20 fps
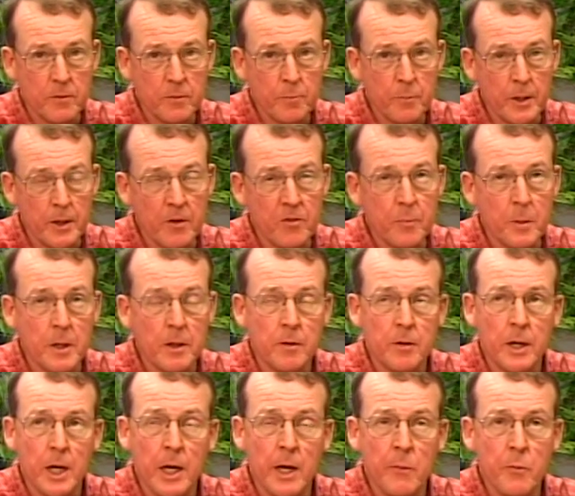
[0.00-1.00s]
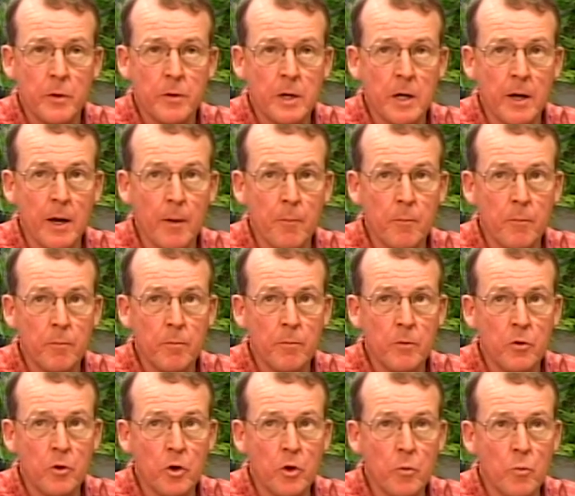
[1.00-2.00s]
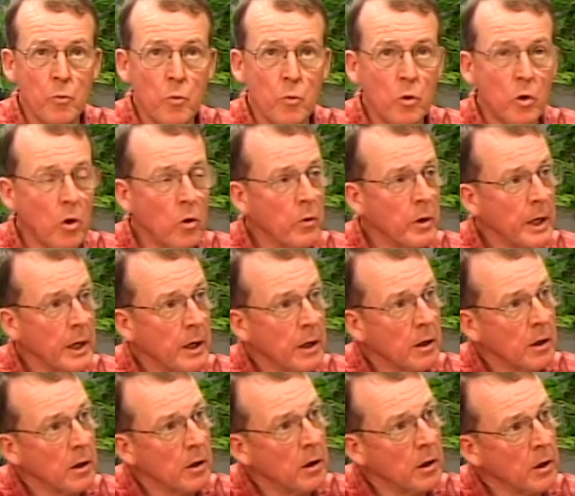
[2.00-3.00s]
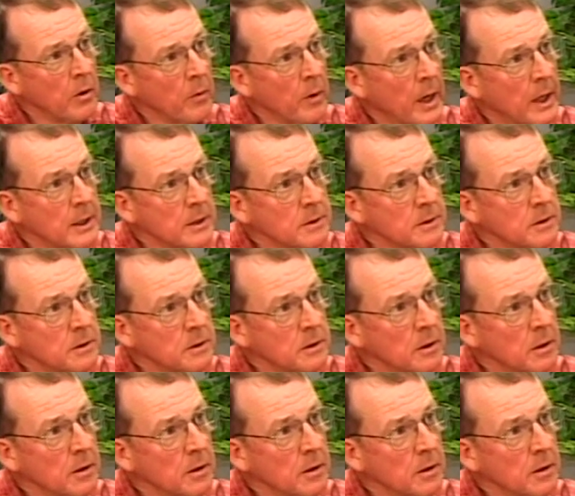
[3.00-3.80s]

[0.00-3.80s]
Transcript: But I spent a day with him going across